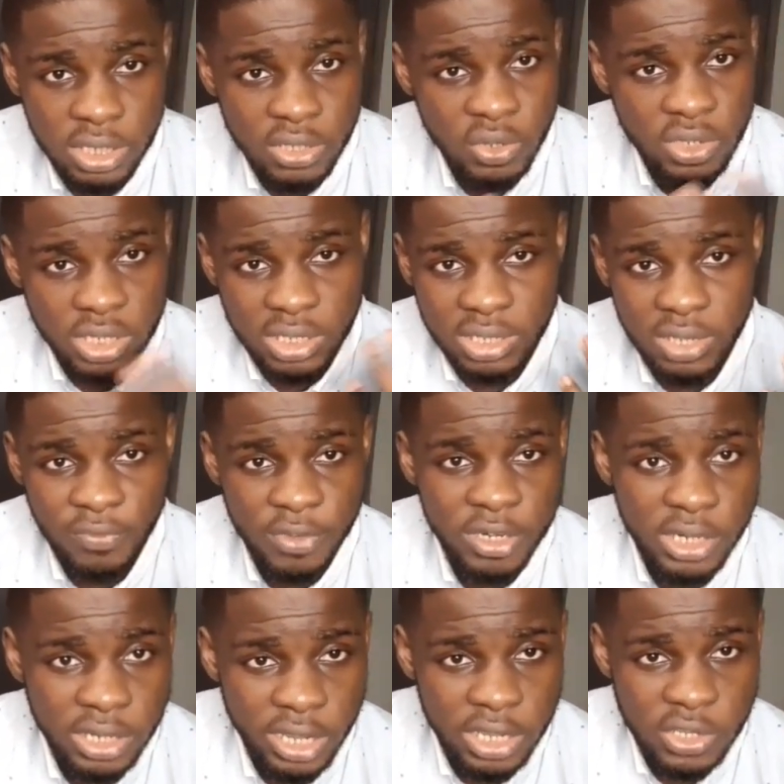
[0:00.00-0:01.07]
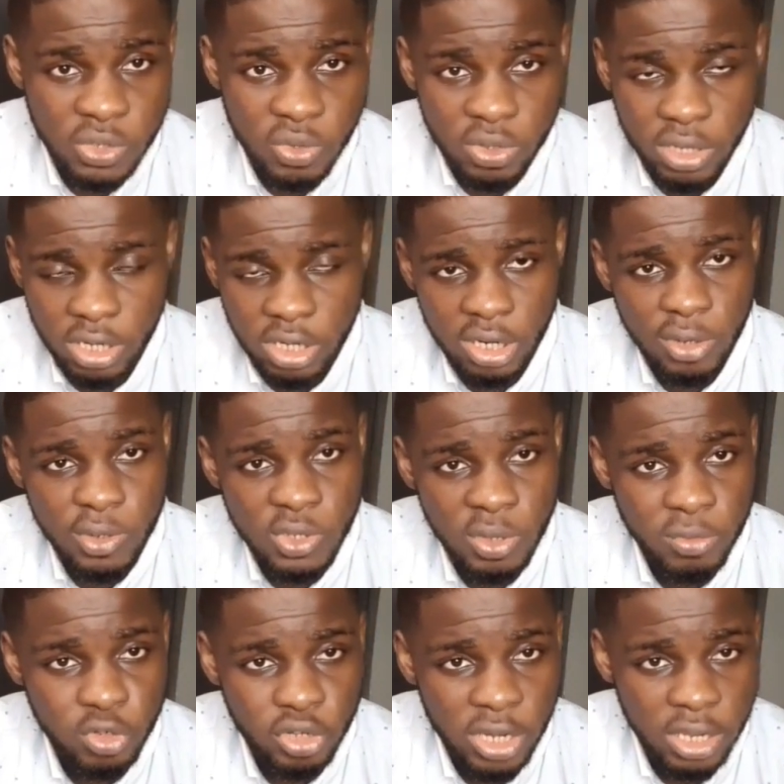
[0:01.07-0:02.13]
So this is a very nice song and an
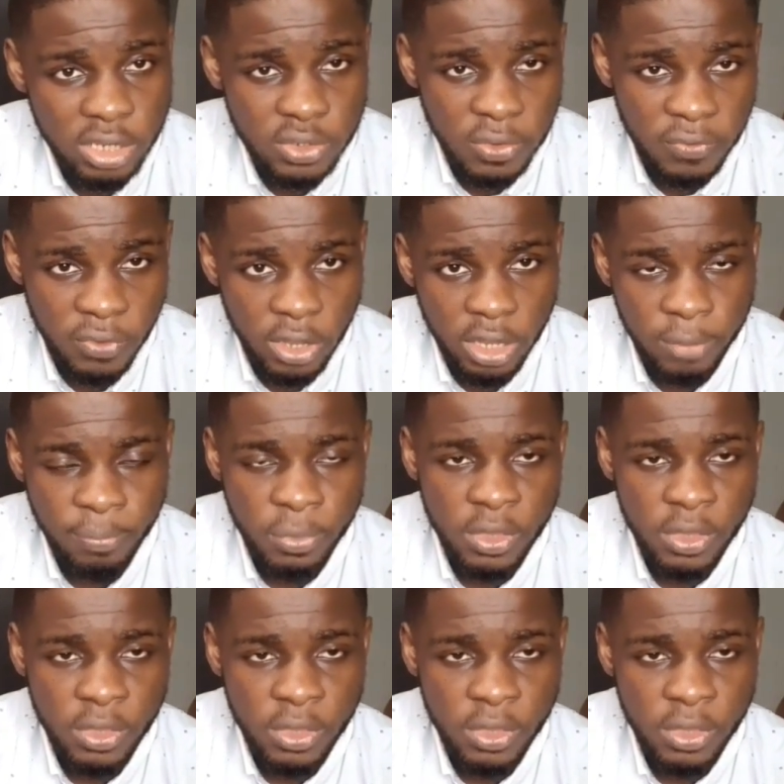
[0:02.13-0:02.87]
awesome track so far.